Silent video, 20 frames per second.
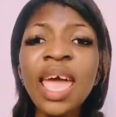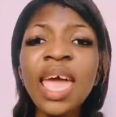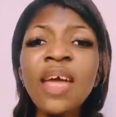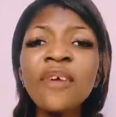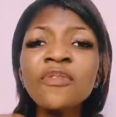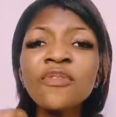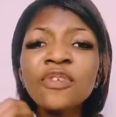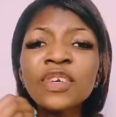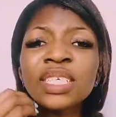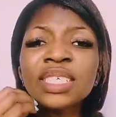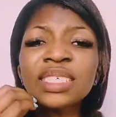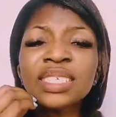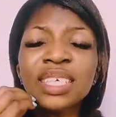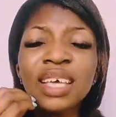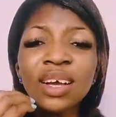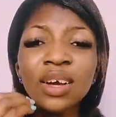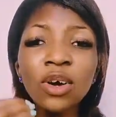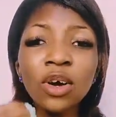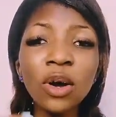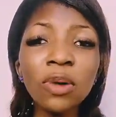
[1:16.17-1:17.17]
every
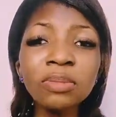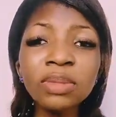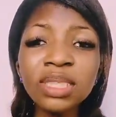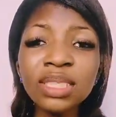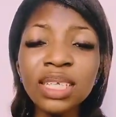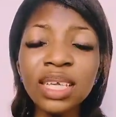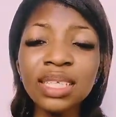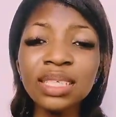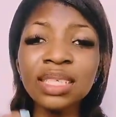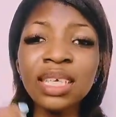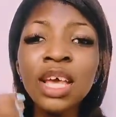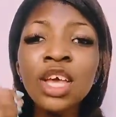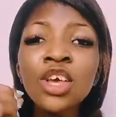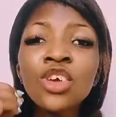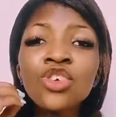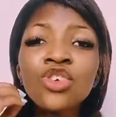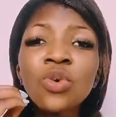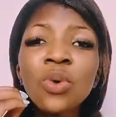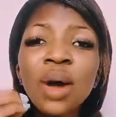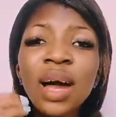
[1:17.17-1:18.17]
circumstance
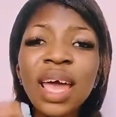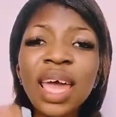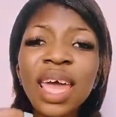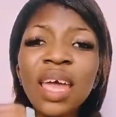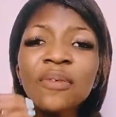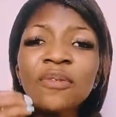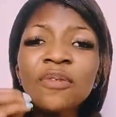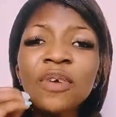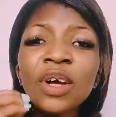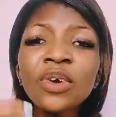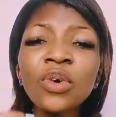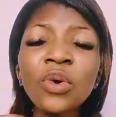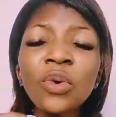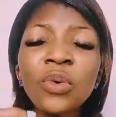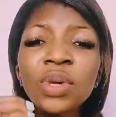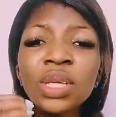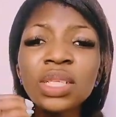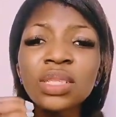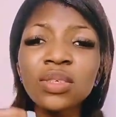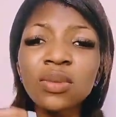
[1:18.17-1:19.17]
you are ever
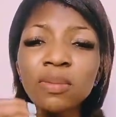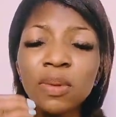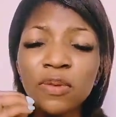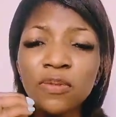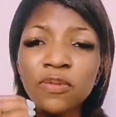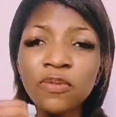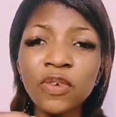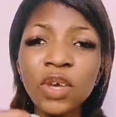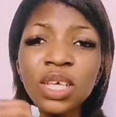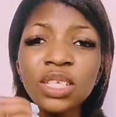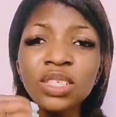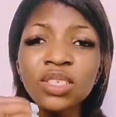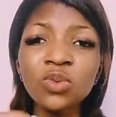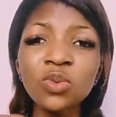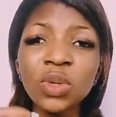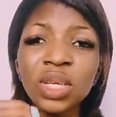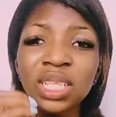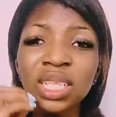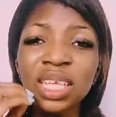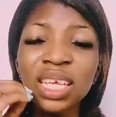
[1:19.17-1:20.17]
going to be
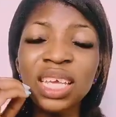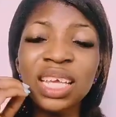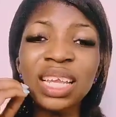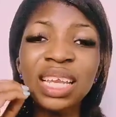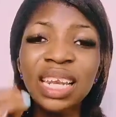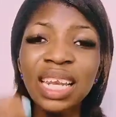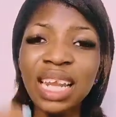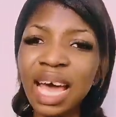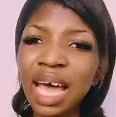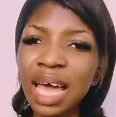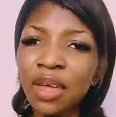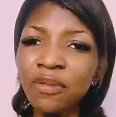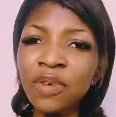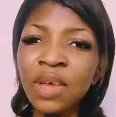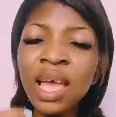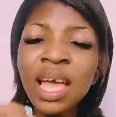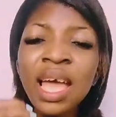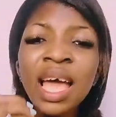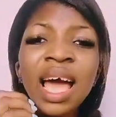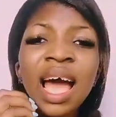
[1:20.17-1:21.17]
faced with in life
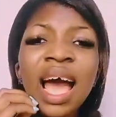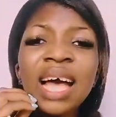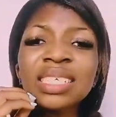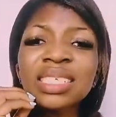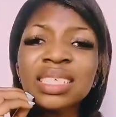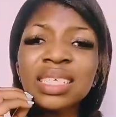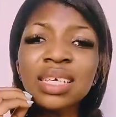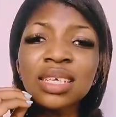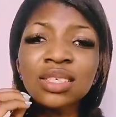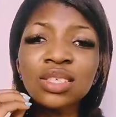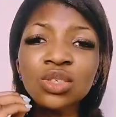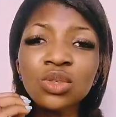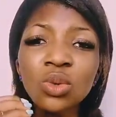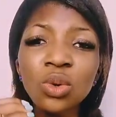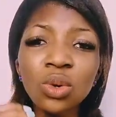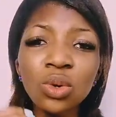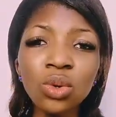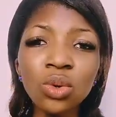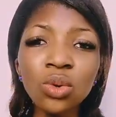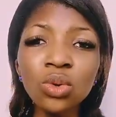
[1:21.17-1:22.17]
has a
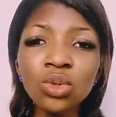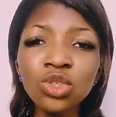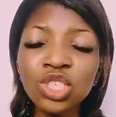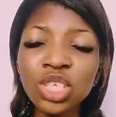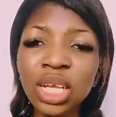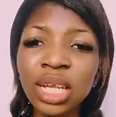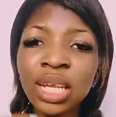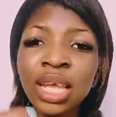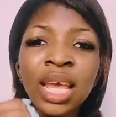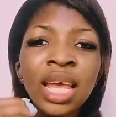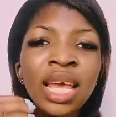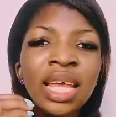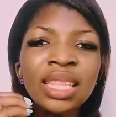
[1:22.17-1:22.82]
solution